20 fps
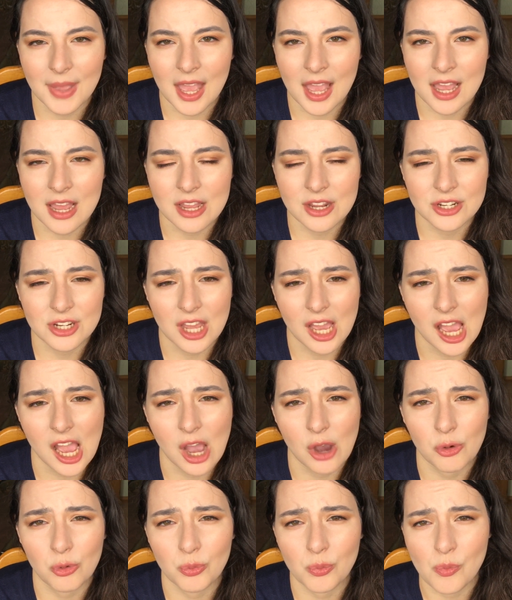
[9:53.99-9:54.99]
and
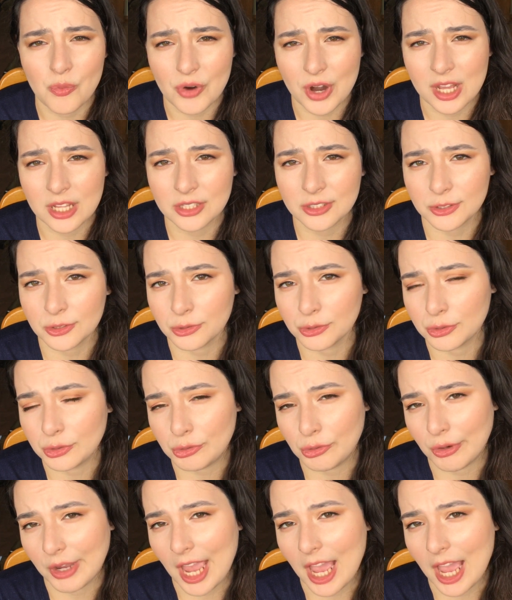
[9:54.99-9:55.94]
how brands also